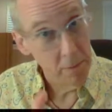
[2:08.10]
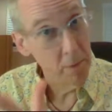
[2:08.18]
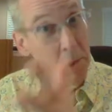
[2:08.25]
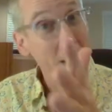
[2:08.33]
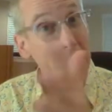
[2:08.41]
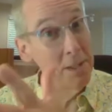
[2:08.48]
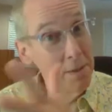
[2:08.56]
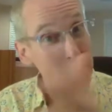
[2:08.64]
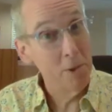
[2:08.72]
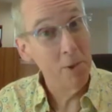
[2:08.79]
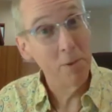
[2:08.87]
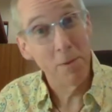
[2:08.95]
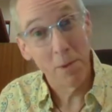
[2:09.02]
for you guys,
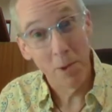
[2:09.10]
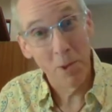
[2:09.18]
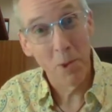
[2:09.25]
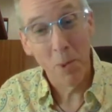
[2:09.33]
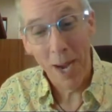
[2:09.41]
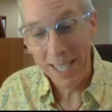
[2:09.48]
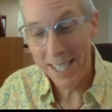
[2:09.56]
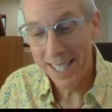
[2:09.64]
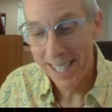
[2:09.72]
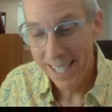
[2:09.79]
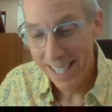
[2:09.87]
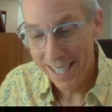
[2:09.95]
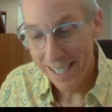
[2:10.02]
further and further
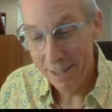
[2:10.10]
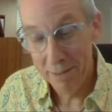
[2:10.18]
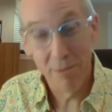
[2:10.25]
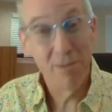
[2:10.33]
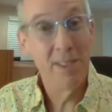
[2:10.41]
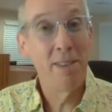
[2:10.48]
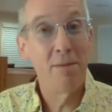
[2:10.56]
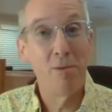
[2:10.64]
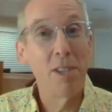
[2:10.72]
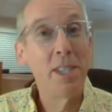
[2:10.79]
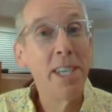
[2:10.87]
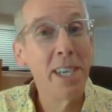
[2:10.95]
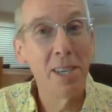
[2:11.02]
west. Uh, the, the,
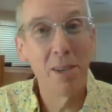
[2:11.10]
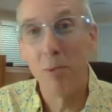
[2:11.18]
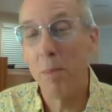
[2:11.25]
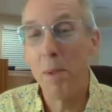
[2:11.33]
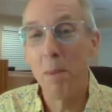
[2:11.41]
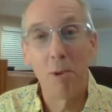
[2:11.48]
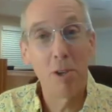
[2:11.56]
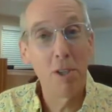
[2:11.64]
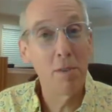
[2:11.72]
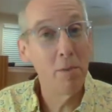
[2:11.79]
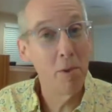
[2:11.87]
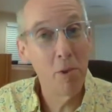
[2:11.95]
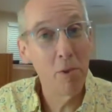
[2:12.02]
frontier will be
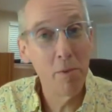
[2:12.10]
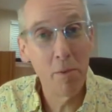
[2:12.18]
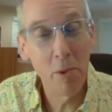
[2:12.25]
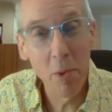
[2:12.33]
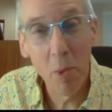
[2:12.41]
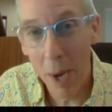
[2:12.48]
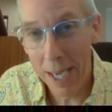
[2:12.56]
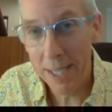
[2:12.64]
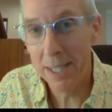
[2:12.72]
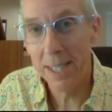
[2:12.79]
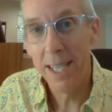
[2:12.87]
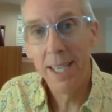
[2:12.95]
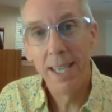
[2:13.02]
pushed further and further
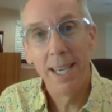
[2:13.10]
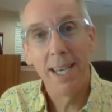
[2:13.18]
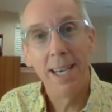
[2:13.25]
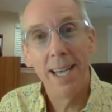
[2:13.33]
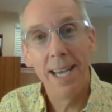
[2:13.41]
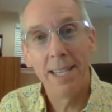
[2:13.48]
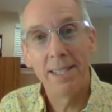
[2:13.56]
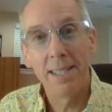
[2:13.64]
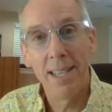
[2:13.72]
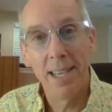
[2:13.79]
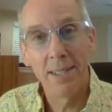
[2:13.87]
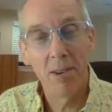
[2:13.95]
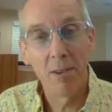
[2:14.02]
west uh,
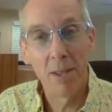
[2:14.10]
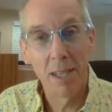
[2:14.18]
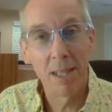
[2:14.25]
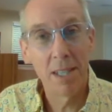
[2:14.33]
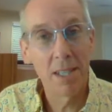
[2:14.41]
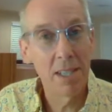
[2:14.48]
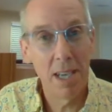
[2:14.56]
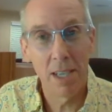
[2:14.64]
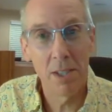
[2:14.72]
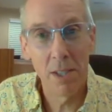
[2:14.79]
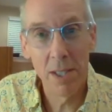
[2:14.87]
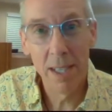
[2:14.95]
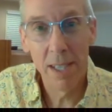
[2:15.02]
as as our little
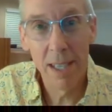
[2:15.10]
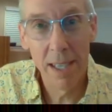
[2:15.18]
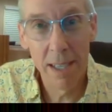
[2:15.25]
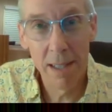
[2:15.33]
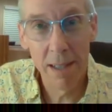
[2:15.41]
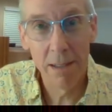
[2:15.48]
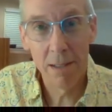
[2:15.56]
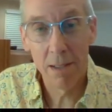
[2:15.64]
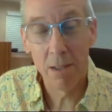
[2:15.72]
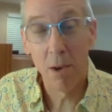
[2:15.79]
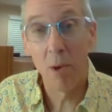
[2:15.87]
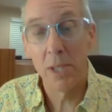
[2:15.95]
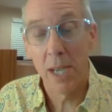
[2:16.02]
discussion uh,
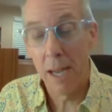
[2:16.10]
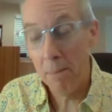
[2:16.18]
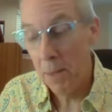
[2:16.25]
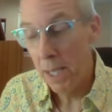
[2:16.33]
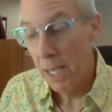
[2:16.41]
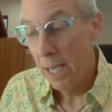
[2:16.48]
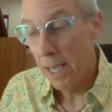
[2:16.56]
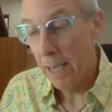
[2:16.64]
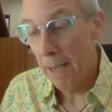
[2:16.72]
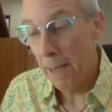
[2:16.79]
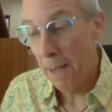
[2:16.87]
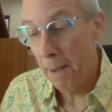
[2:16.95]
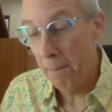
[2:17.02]
goes on.
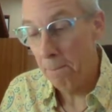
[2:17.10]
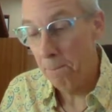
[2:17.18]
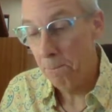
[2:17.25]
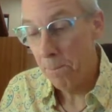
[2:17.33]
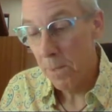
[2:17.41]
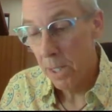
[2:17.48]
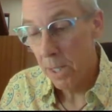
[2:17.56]
Um,